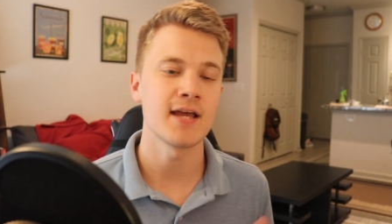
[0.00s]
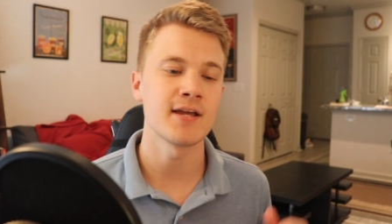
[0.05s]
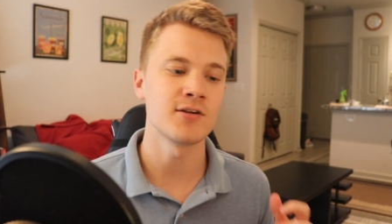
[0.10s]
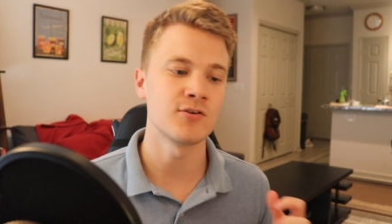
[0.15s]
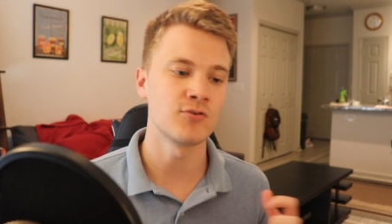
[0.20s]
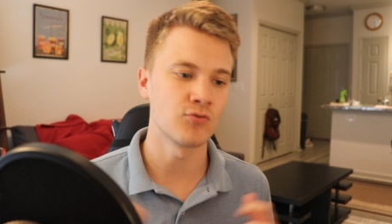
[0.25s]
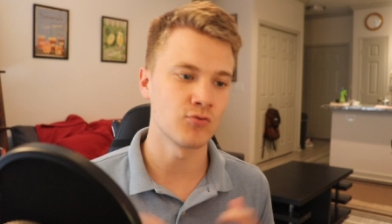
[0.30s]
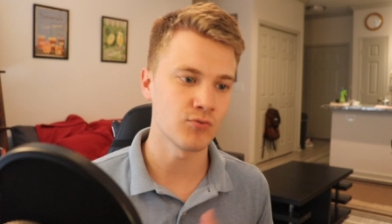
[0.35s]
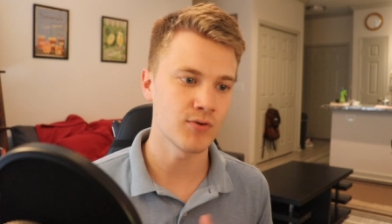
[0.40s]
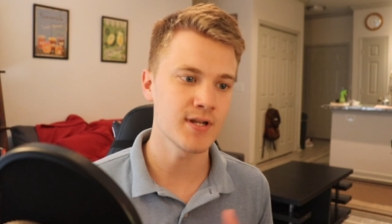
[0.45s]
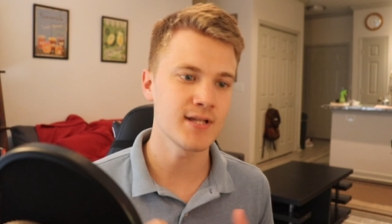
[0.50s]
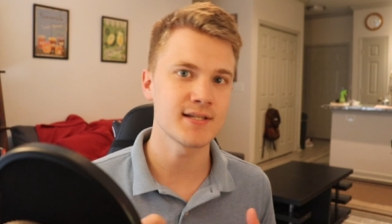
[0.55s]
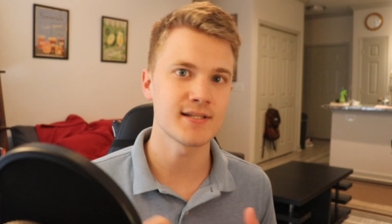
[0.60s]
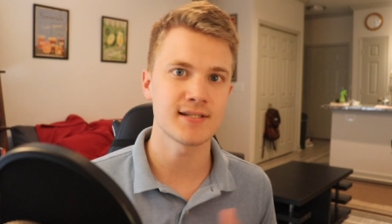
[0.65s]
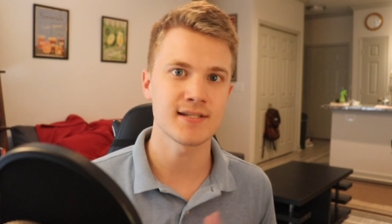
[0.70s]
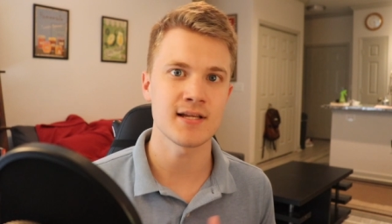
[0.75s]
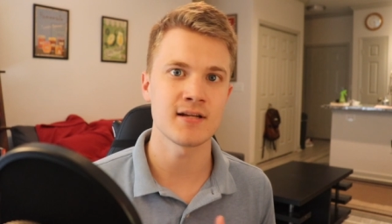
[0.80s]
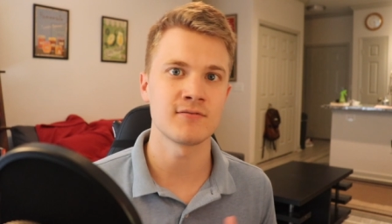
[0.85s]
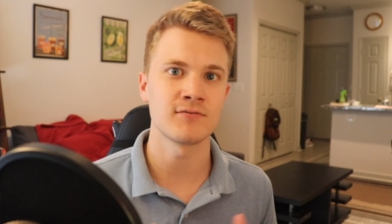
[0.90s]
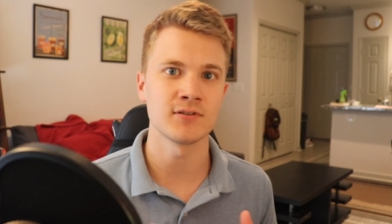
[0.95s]
a great
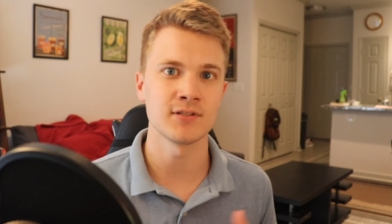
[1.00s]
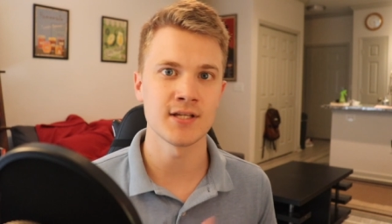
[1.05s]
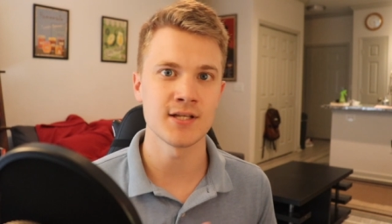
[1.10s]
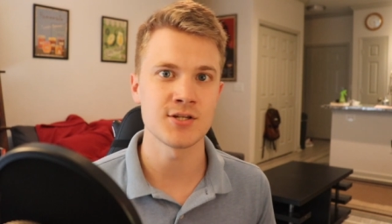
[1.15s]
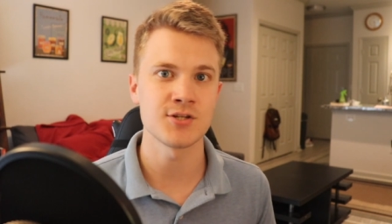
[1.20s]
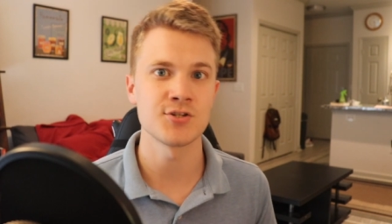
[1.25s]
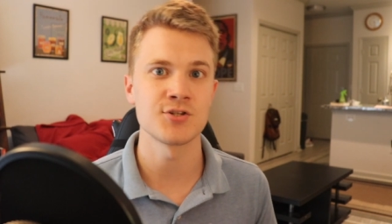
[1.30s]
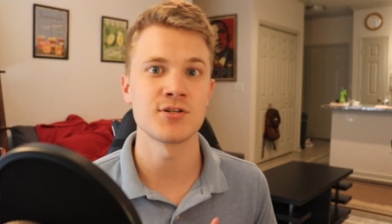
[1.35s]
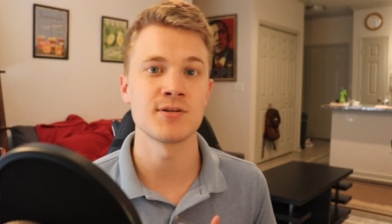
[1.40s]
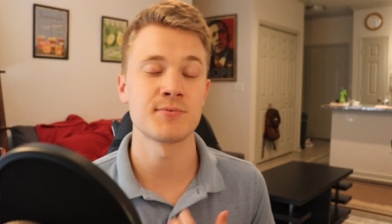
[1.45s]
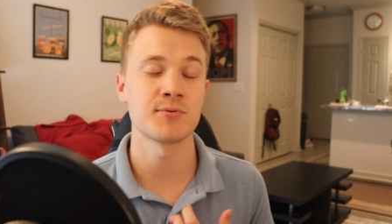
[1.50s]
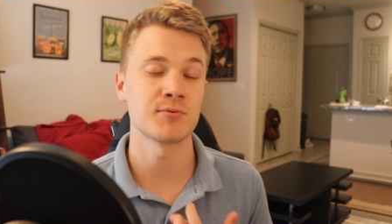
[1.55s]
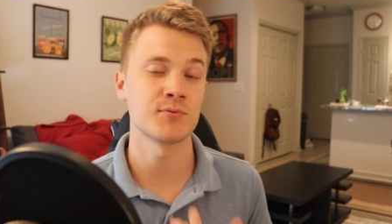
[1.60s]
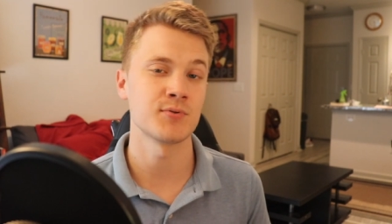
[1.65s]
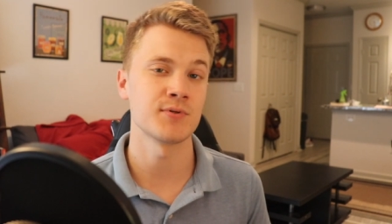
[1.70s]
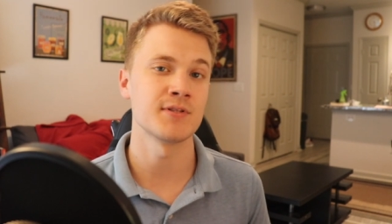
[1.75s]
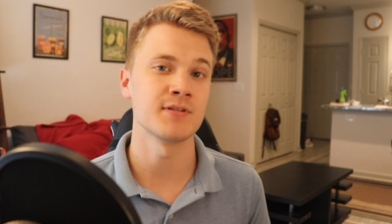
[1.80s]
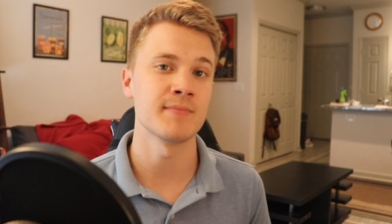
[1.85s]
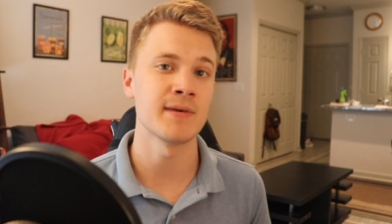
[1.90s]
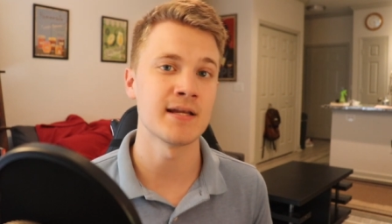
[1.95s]
set of relationships
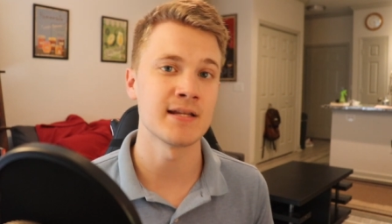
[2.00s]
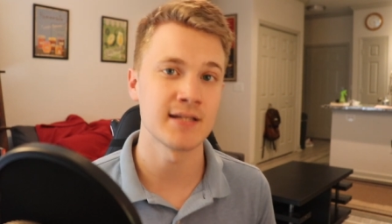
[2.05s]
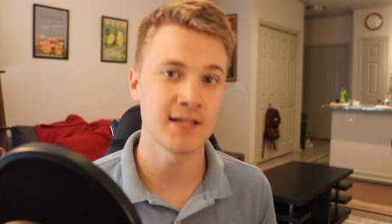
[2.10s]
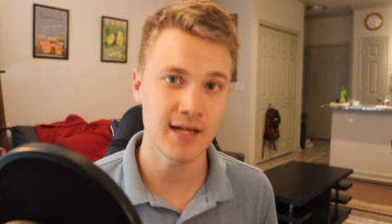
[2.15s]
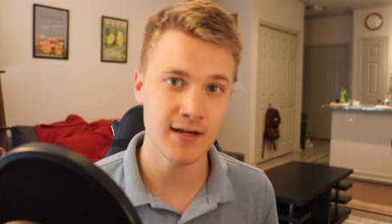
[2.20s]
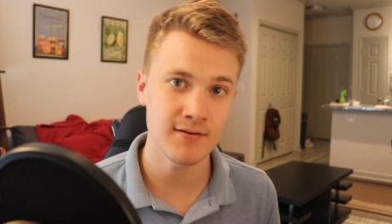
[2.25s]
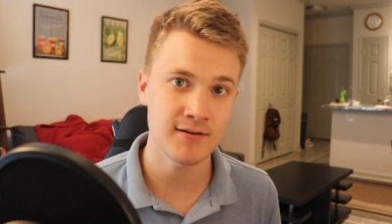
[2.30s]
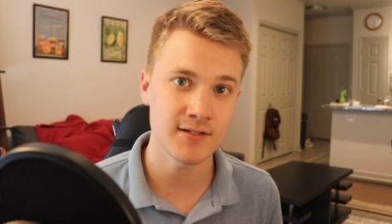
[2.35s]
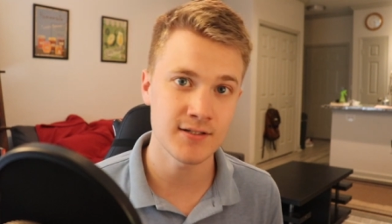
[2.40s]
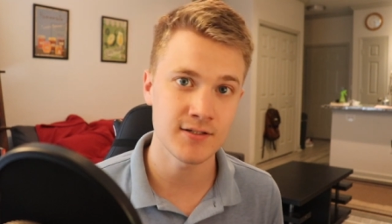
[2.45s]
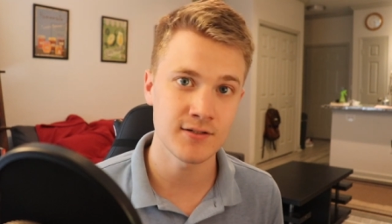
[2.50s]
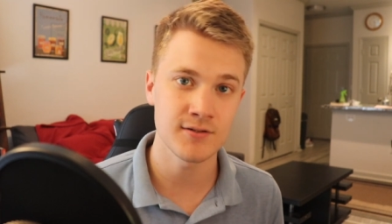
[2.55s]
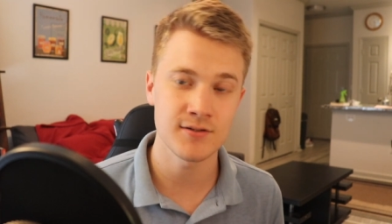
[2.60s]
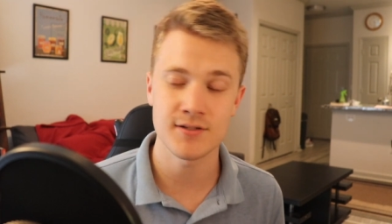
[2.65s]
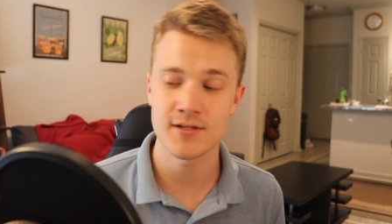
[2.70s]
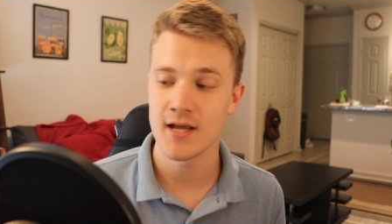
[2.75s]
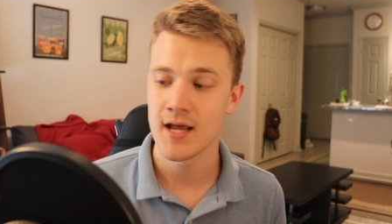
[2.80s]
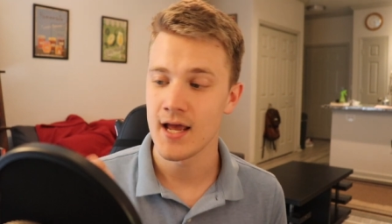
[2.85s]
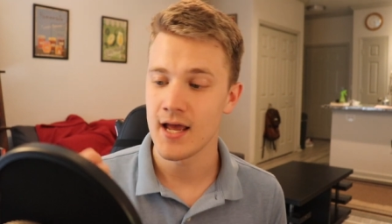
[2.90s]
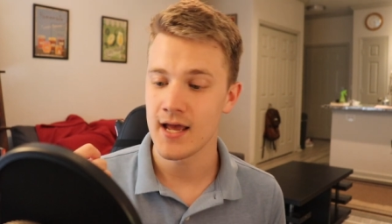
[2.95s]
between the main
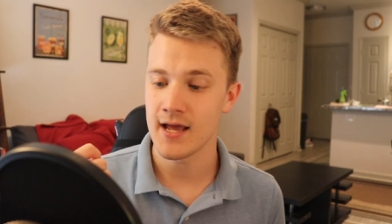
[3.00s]
characters,